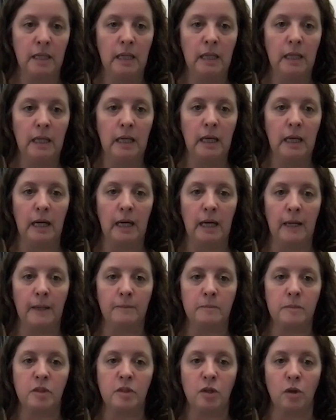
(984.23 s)

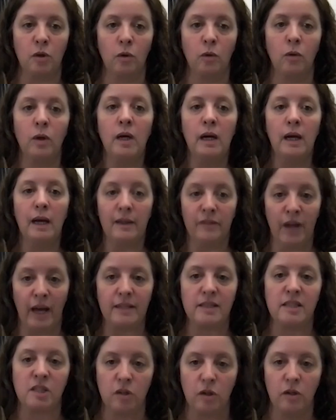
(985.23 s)
So that
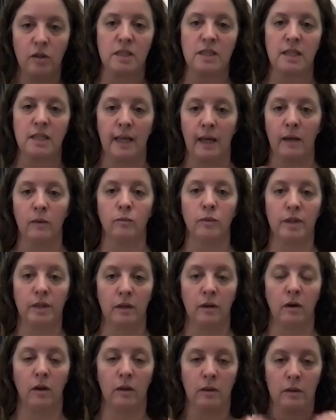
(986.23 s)
starts again with the
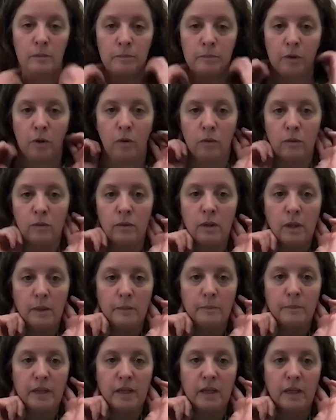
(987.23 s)
collarbone
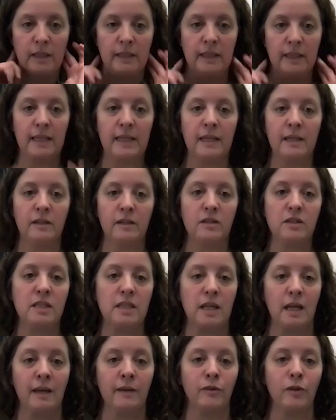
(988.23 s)
behind the ears,
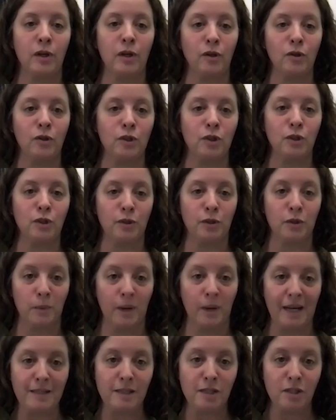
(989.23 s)
and then I'll show you the
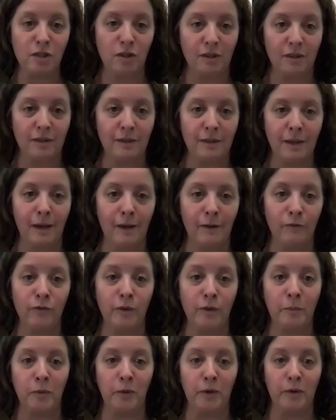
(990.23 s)
rest on
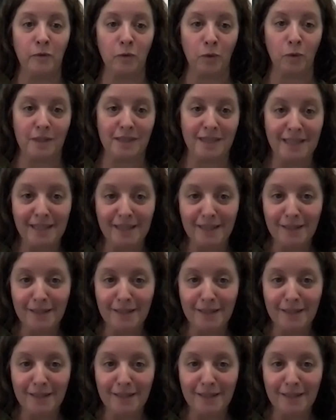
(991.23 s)
February 14th.